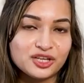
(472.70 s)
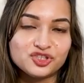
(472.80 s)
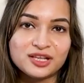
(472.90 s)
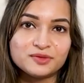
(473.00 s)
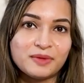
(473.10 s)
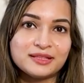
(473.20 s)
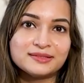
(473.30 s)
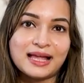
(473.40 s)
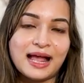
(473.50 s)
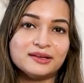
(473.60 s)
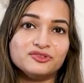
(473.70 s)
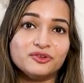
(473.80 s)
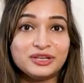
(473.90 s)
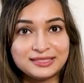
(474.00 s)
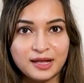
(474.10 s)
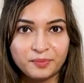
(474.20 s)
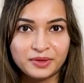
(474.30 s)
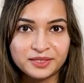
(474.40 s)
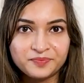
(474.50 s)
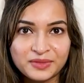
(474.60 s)
adjustments and
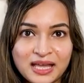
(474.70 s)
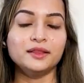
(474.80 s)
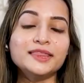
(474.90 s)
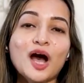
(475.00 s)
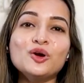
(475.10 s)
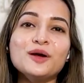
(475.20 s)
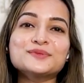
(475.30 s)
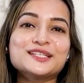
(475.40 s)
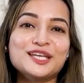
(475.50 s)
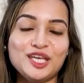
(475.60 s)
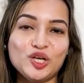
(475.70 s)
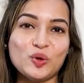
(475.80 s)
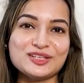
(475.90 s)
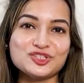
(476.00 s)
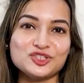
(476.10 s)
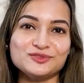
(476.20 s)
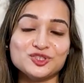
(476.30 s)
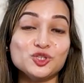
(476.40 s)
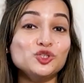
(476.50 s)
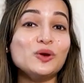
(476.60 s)
resubmit. Now comes the key question:
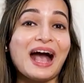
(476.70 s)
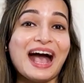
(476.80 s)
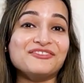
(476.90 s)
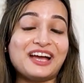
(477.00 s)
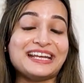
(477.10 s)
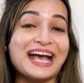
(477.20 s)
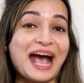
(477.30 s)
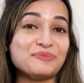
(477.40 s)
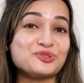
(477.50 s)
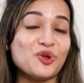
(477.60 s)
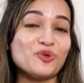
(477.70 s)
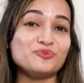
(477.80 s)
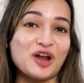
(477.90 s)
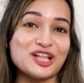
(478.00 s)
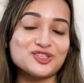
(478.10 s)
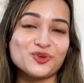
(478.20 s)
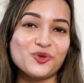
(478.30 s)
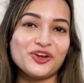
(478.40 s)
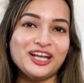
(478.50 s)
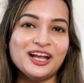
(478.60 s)
should you have an Amazon brand
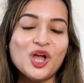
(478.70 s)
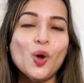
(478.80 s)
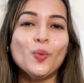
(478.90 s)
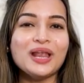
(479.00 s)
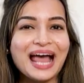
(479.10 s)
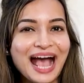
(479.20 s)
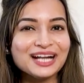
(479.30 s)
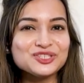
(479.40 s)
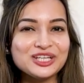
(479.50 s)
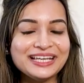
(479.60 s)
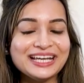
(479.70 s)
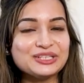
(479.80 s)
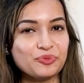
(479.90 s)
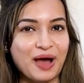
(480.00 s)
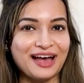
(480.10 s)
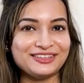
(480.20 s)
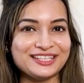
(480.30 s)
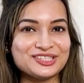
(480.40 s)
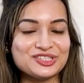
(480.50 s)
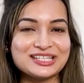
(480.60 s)
story? Well, actually it
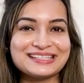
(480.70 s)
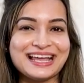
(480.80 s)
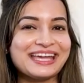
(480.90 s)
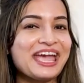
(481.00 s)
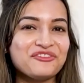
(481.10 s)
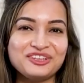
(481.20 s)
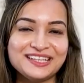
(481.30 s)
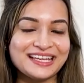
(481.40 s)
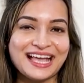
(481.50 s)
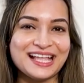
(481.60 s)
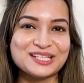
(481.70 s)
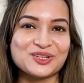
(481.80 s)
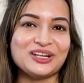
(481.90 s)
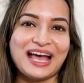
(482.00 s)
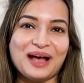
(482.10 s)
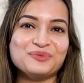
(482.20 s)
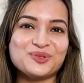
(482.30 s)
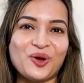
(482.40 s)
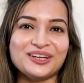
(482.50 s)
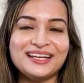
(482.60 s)
varies. Just like everything else on
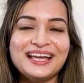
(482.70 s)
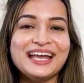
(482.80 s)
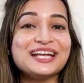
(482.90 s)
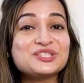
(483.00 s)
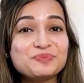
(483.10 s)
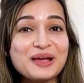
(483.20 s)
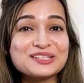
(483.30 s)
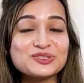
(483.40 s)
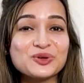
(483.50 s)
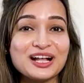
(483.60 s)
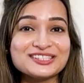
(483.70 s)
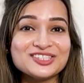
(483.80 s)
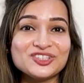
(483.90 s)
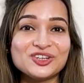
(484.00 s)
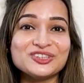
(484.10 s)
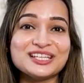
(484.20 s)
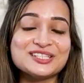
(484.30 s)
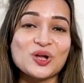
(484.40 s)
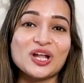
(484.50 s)
Amazon, it's best to consider this